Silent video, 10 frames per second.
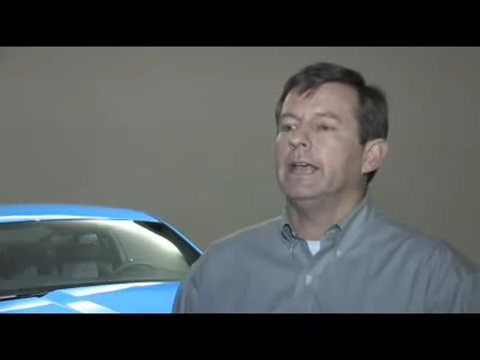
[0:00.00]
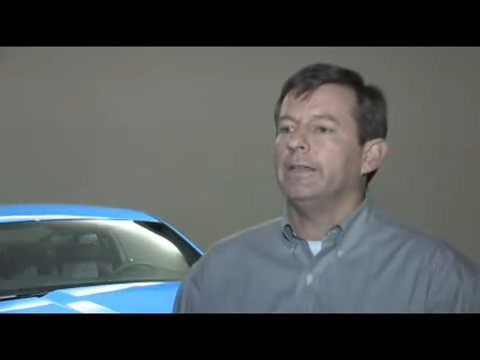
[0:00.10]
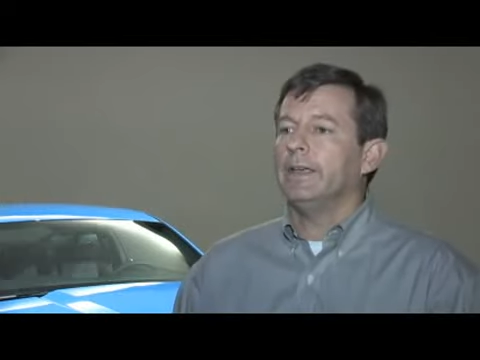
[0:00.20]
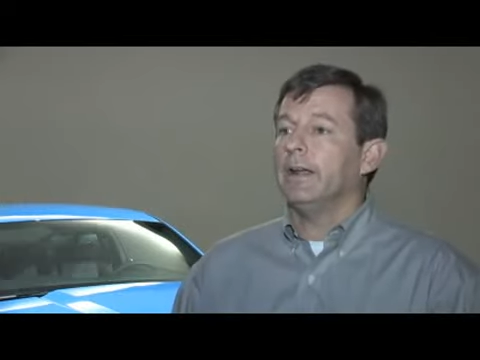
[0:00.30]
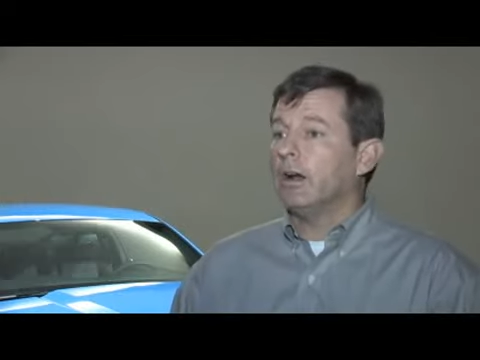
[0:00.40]

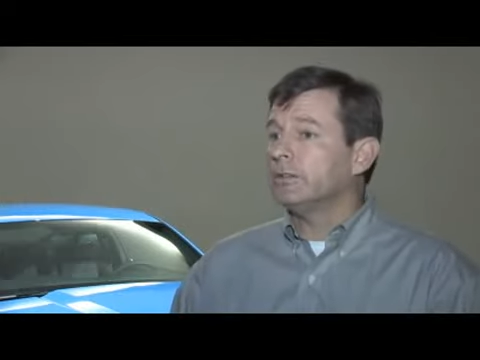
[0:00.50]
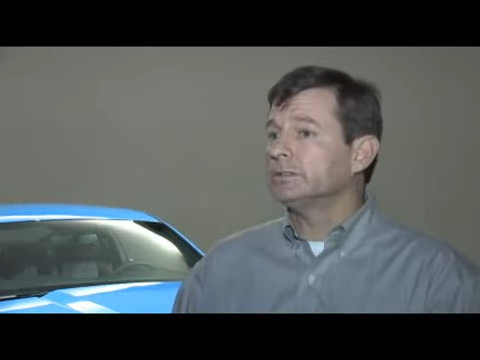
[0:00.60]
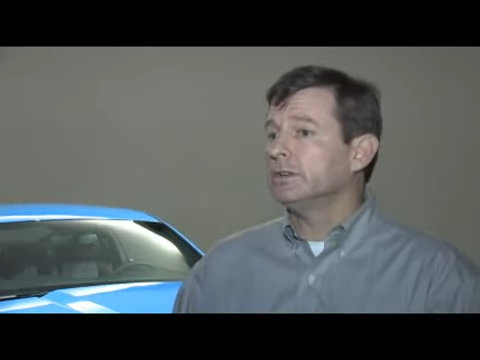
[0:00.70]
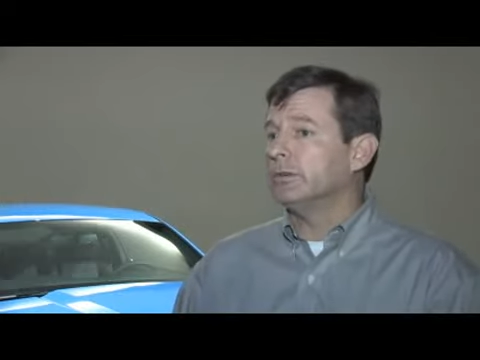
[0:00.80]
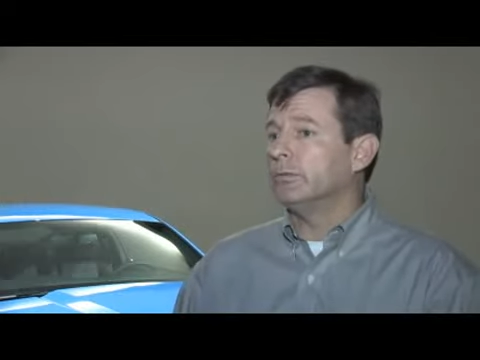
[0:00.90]
And then
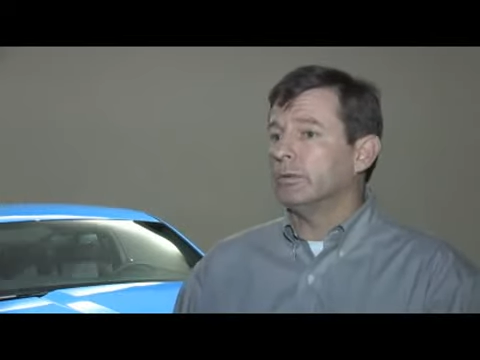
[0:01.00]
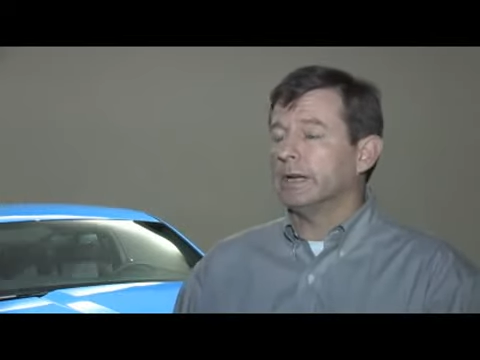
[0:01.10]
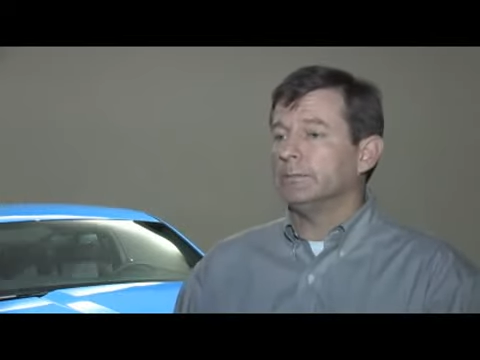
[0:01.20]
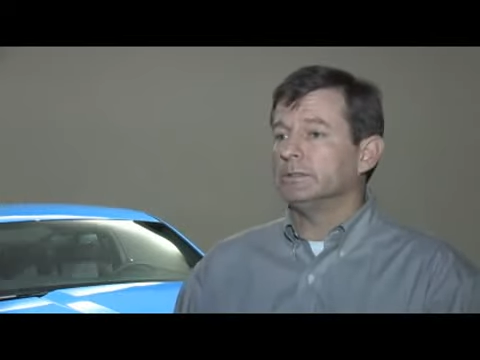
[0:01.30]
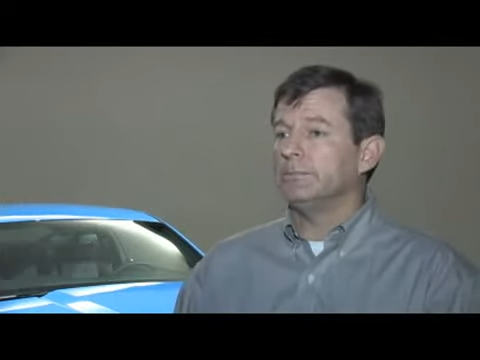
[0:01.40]
also we're
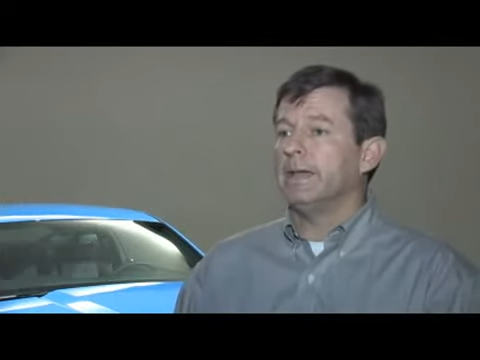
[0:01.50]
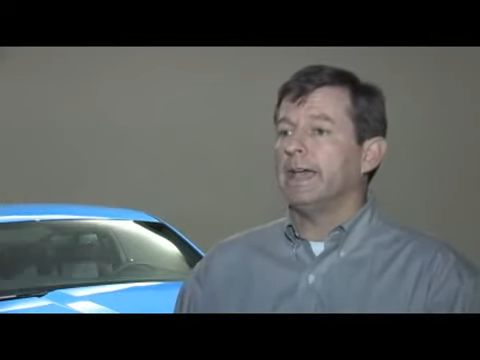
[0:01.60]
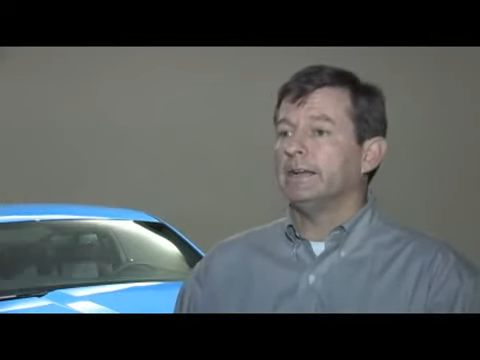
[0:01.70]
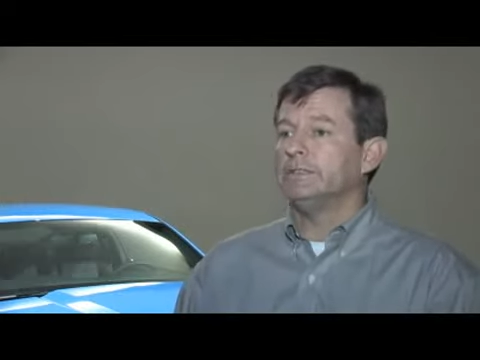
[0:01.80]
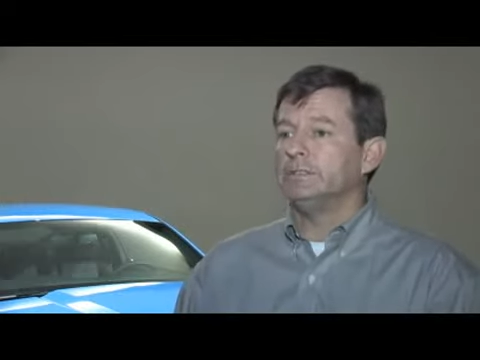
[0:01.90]
able to
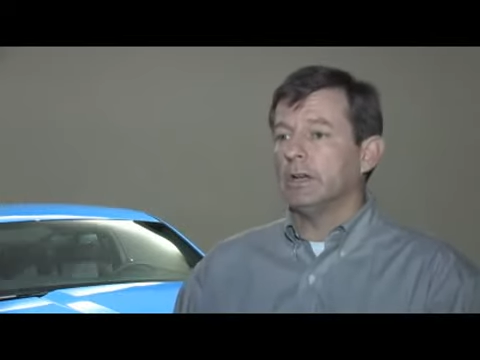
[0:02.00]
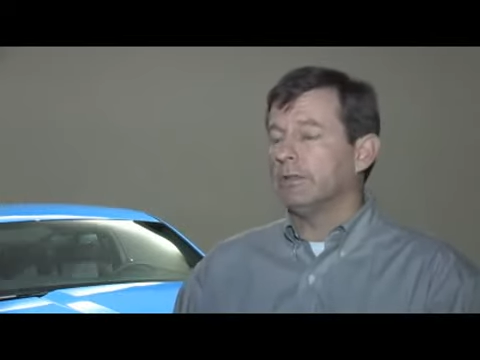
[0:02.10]
manage